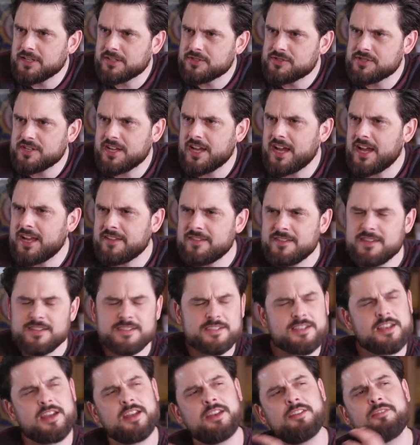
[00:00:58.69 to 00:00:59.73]
and she had this
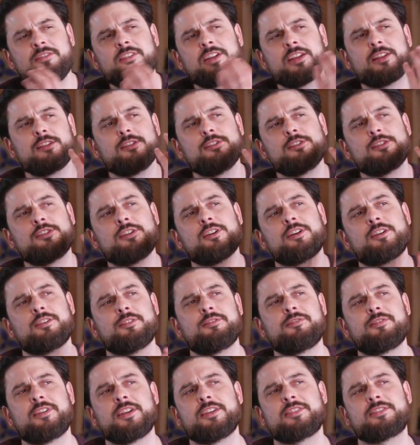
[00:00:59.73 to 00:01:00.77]
kind of like look on her
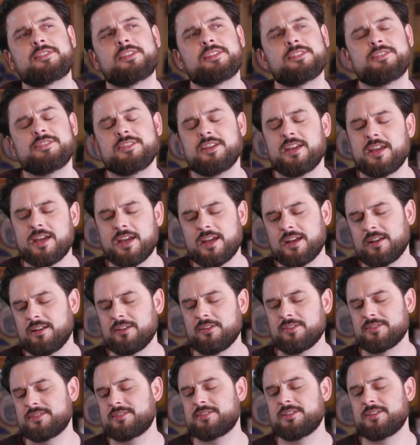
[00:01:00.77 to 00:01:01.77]
face, like she had a little